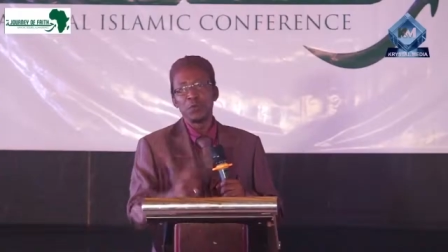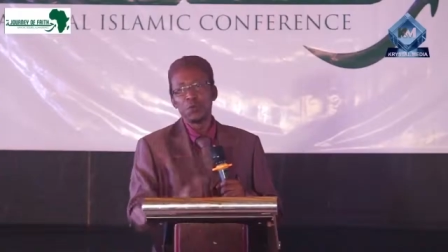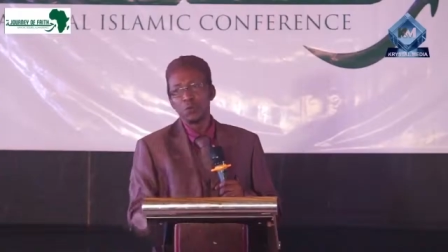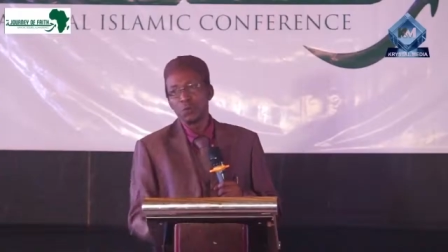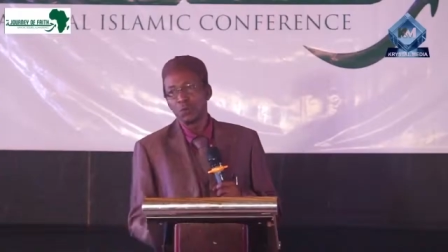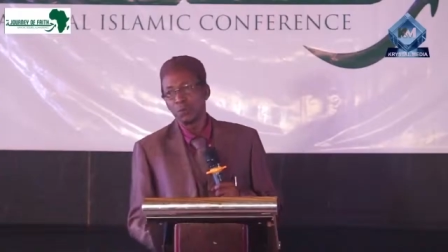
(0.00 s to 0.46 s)

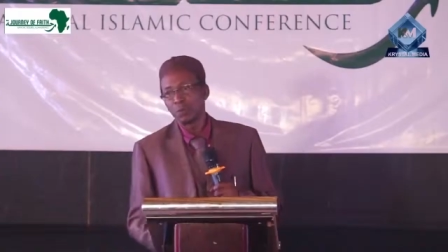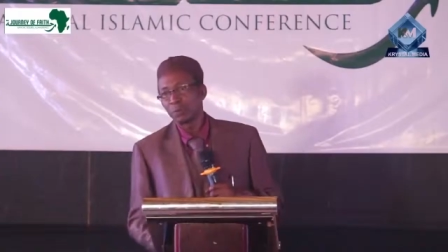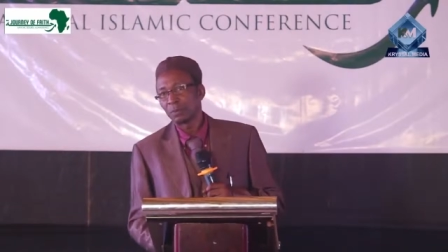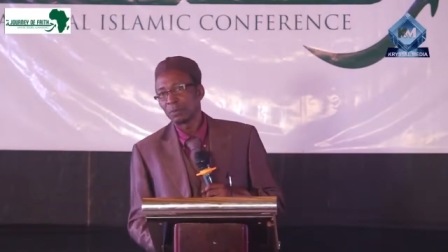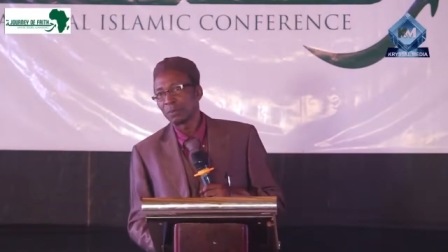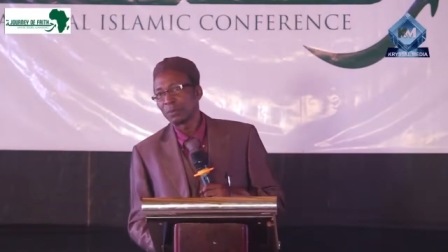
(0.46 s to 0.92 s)
you.
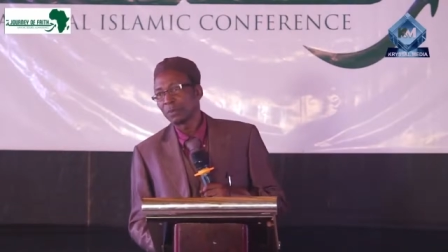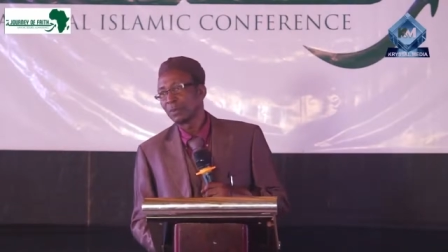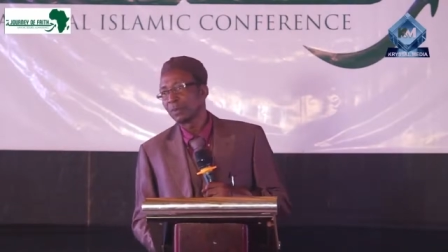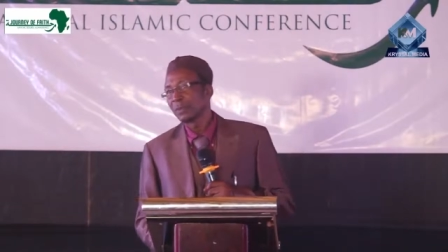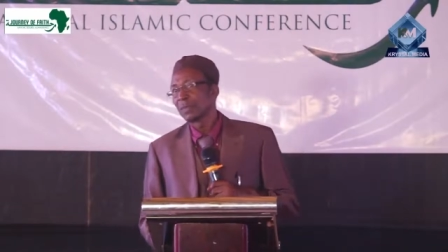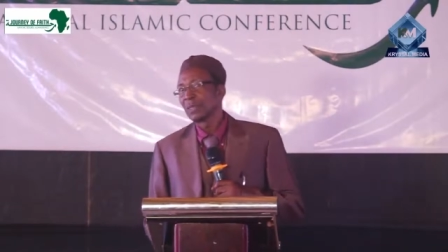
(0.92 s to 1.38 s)

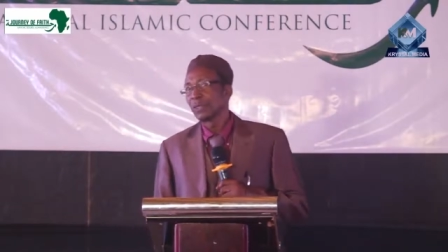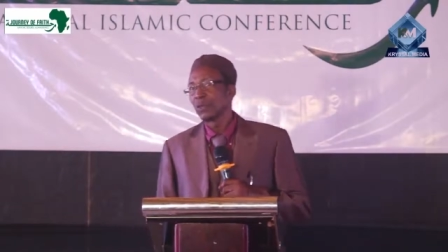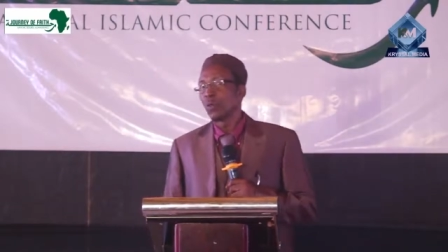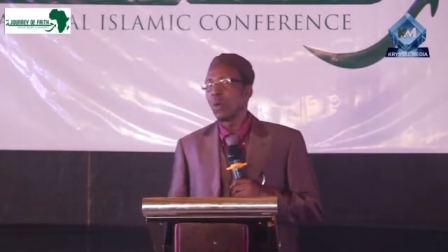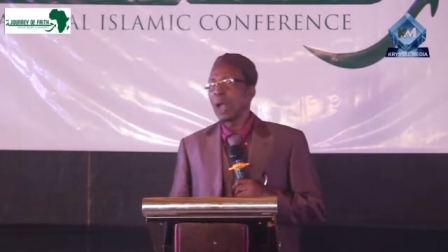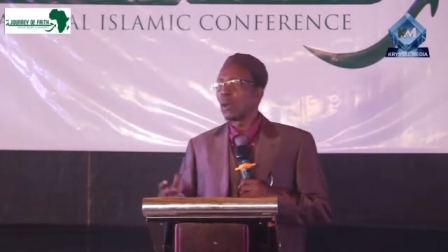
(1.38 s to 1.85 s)

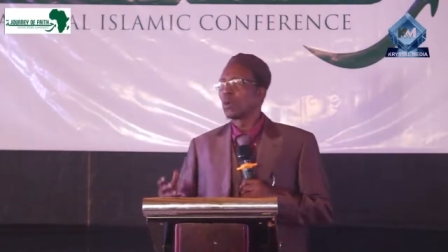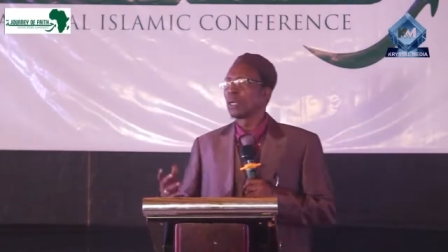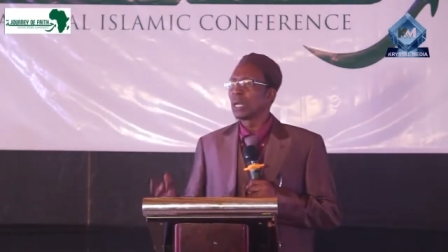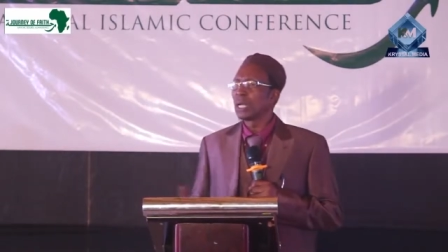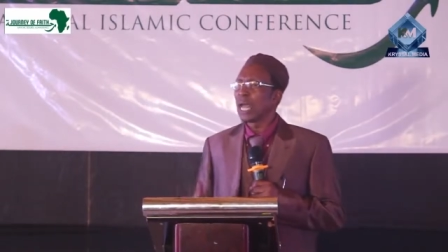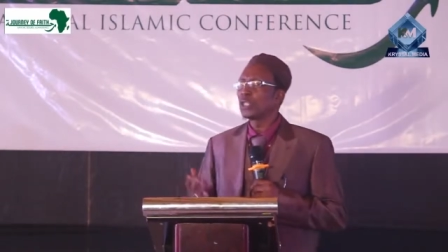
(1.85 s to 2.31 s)
Why would
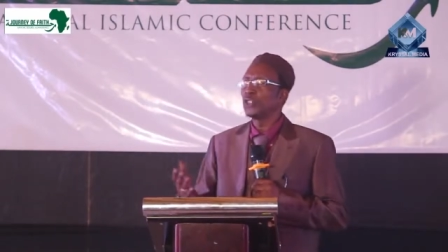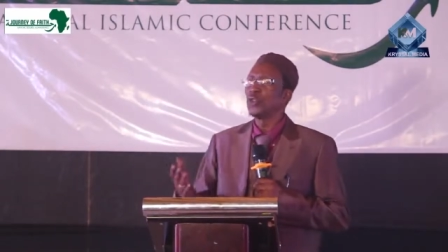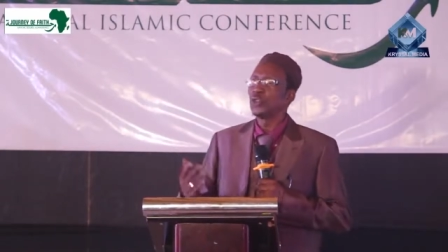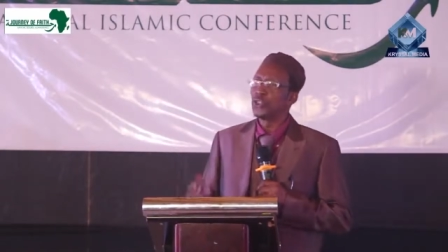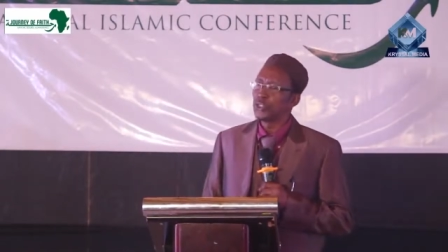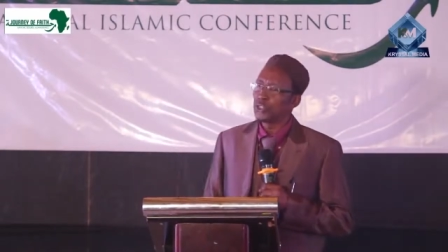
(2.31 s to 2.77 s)
Allah
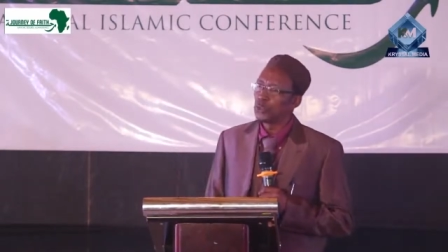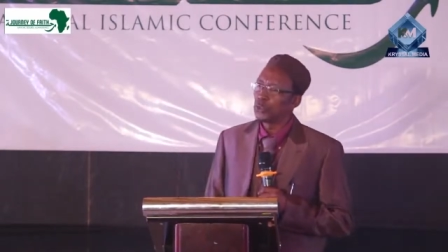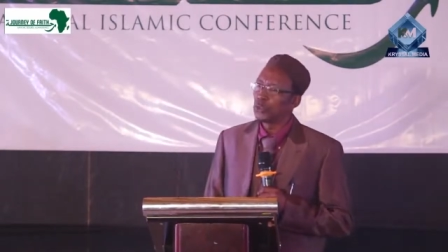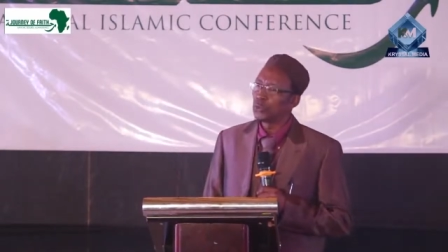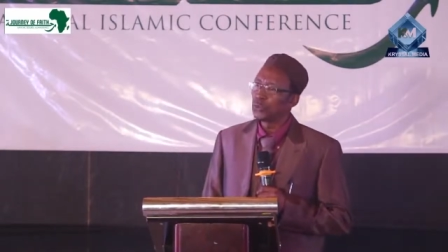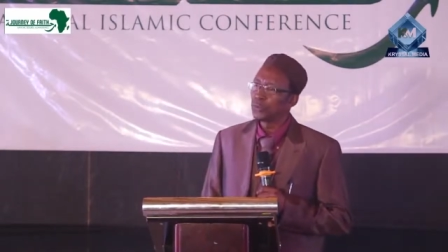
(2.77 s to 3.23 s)
chooses you?